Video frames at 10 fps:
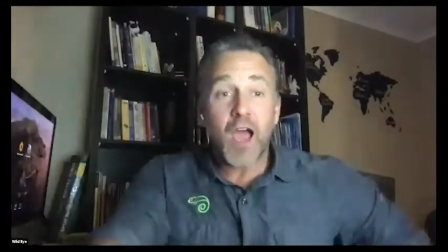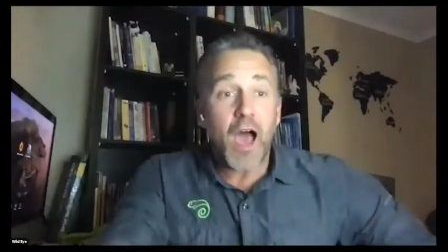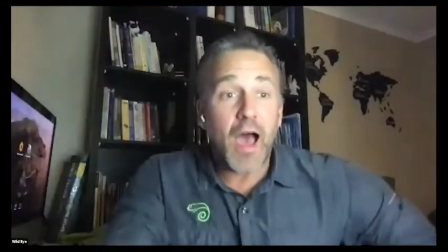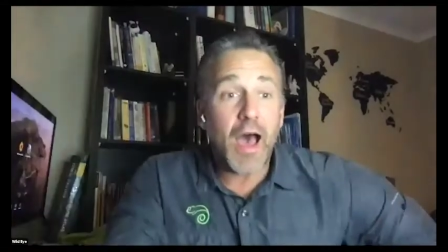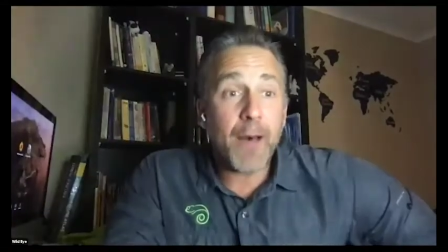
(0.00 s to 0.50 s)

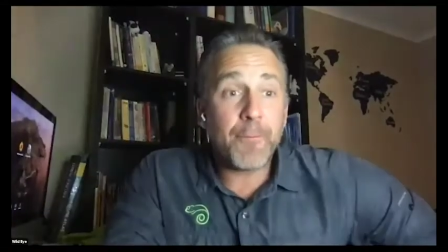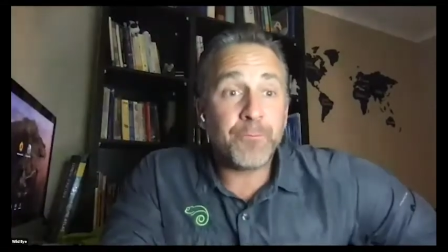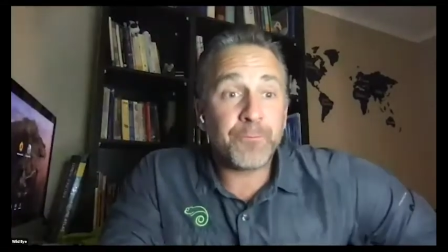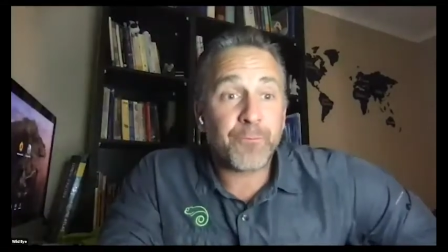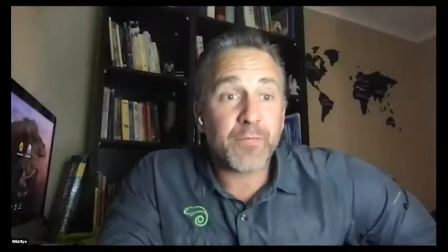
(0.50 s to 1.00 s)

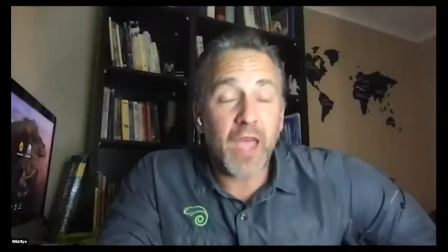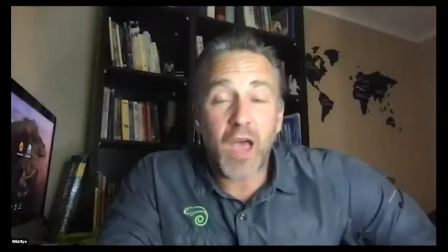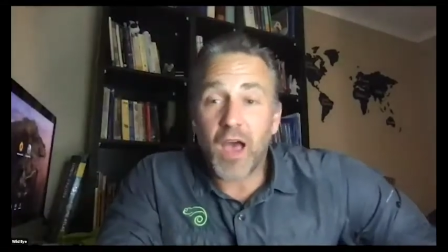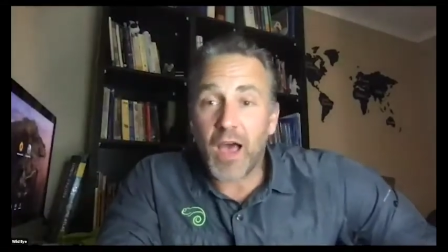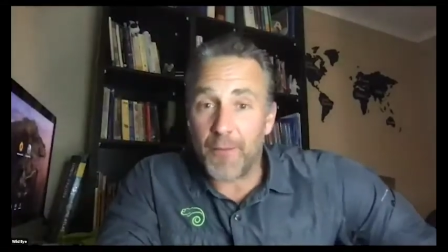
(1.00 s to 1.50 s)
Um,
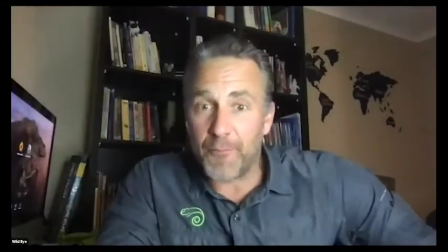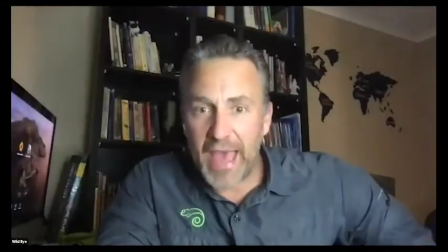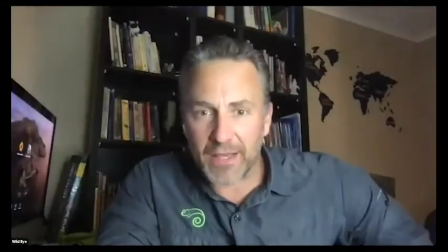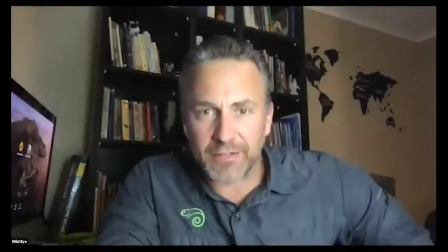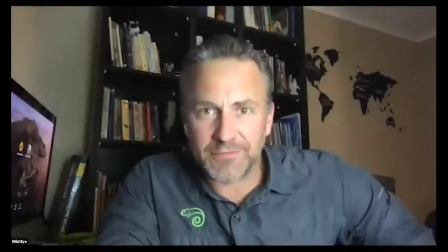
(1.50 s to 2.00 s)
I'm
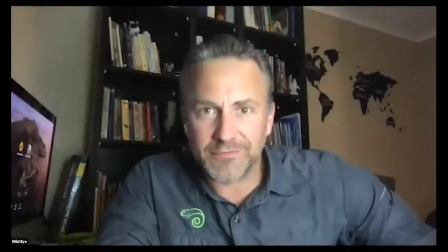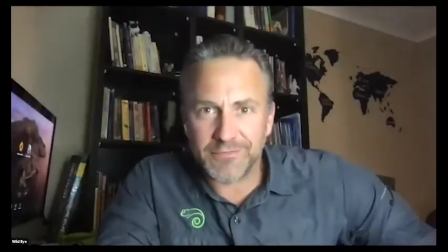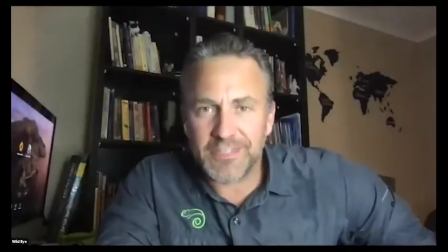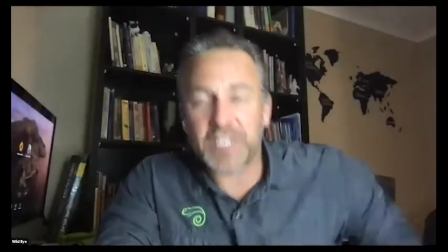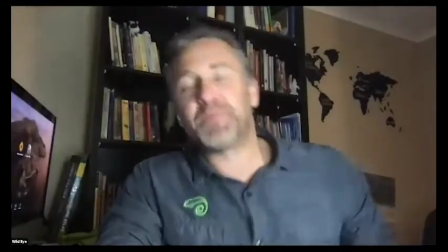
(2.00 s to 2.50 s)
back.
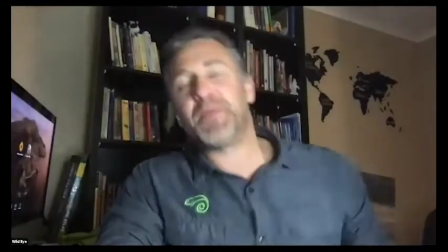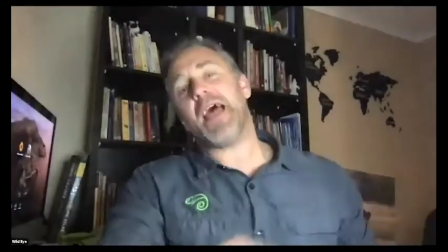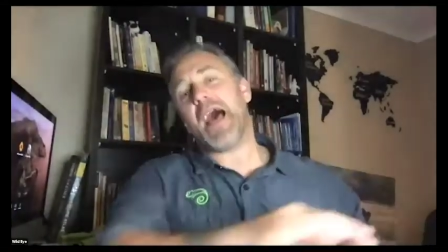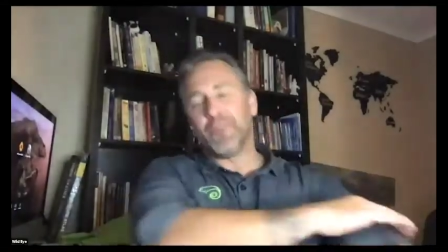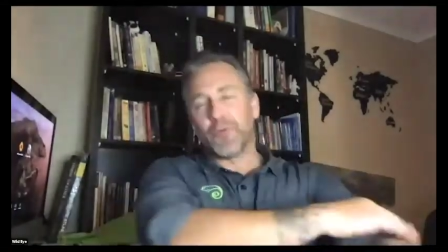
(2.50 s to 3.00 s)
It's been a
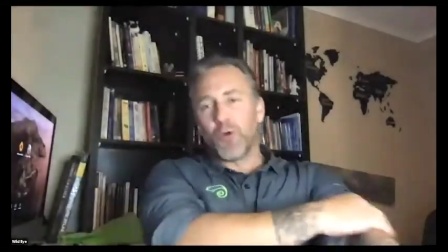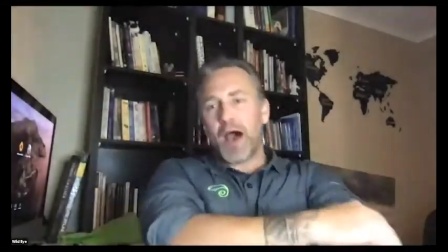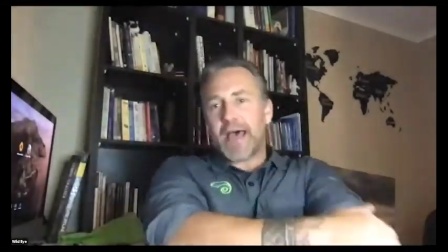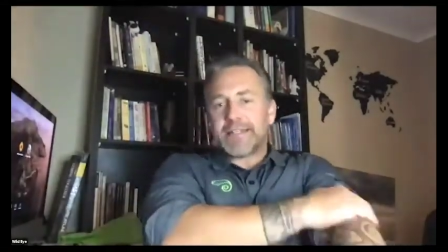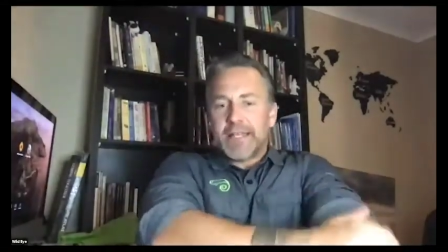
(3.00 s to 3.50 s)
hell of a ride.